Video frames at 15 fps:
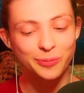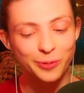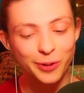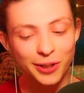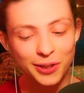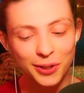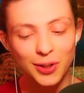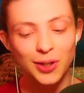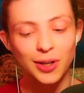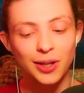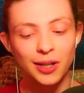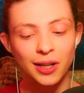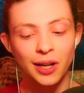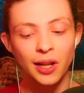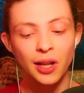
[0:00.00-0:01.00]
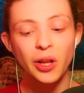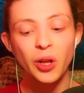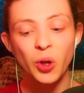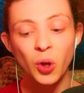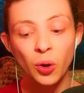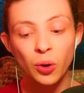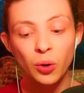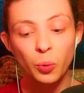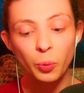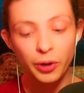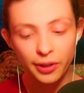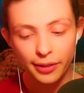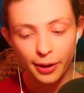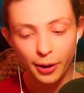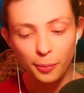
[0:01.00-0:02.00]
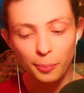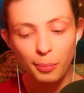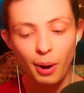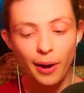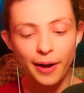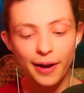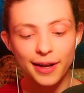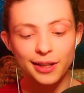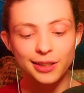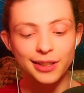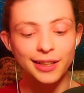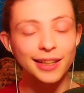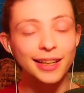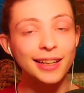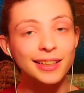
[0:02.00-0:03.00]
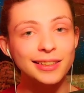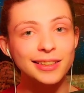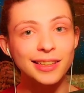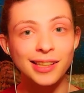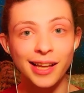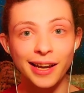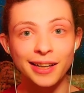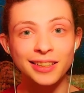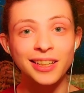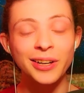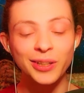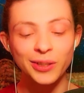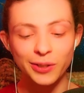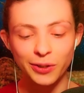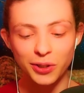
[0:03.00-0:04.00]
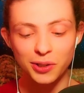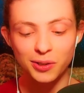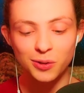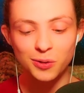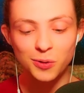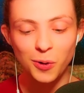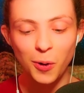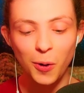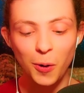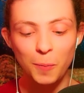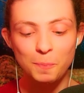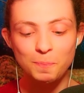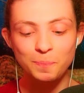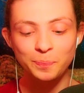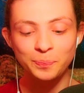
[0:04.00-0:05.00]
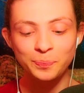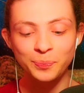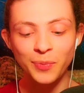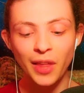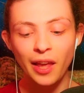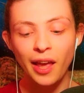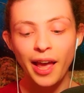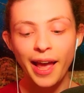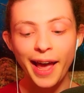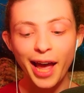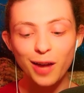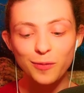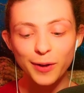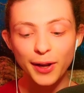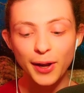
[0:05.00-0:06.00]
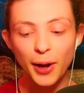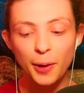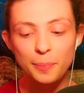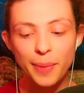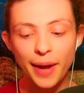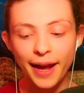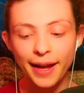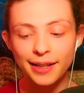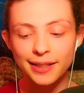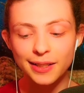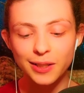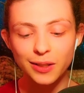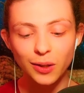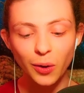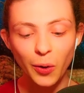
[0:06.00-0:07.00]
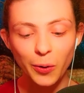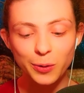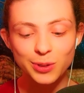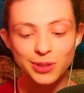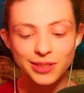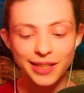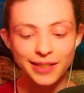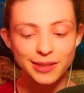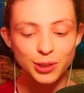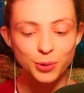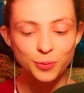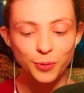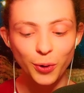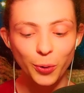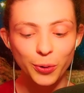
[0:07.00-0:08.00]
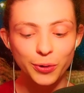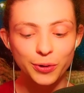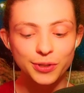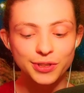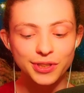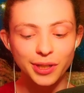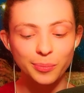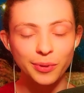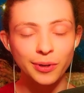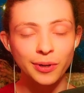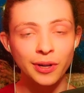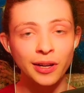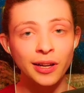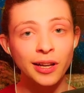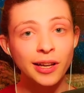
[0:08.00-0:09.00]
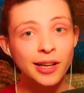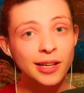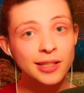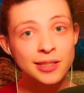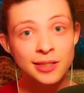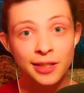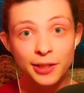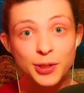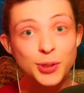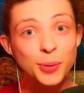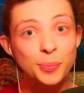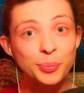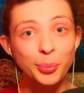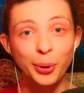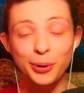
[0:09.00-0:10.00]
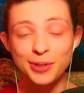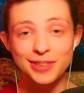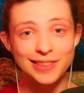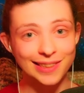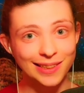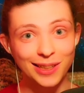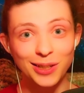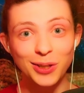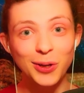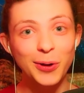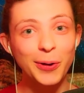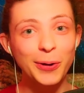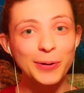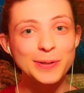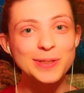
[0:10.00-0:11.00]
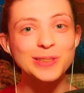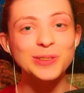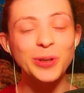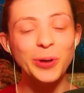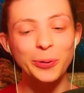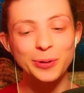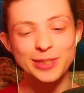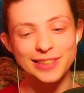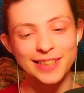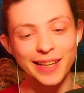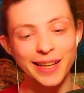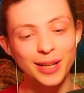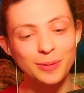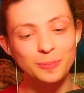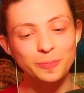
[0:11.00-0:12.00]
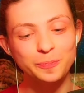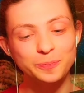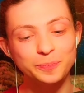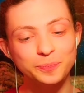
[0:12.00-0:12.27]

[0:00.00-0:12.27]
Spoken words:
of return, with their mind and intellect under control, having abandoned all sense of ownership, such a person incurs no sin.